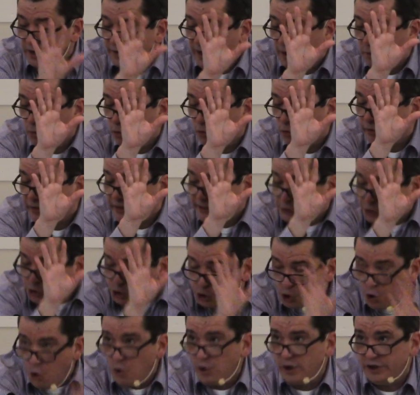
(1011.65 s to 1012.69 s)
they will
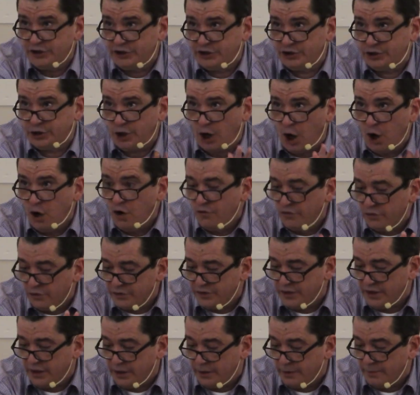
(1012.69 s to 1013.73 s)
rejoice over
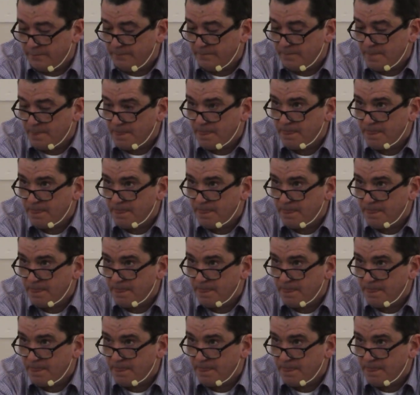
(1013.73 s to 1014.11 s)
them,